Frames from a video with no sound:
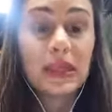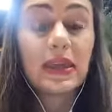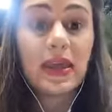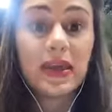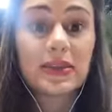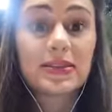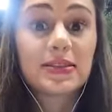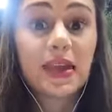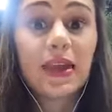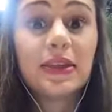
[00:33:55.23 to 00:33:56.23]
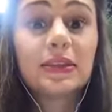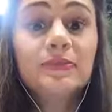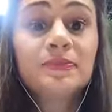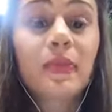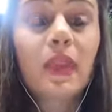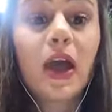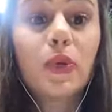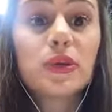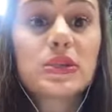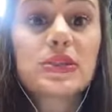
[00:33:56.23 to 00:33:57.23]
Yes, and I
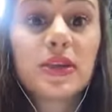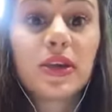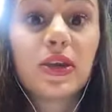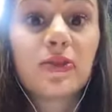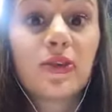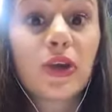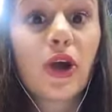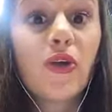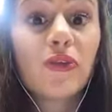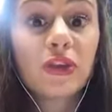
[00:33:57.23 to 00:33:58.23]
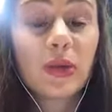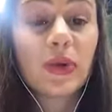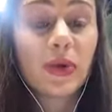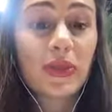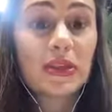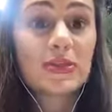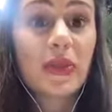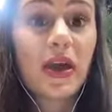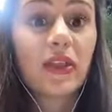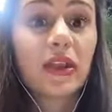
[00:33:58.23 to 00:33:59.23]
was thinking very often about this,
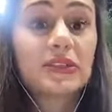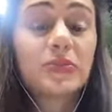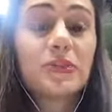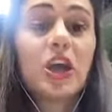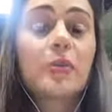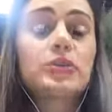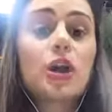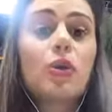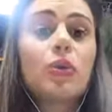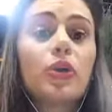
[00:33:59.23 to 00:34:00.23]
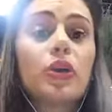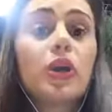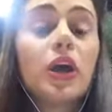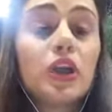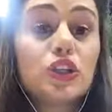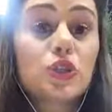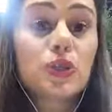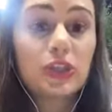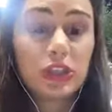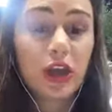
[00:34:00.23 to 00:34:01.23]
Melia. Sometimes how we are treating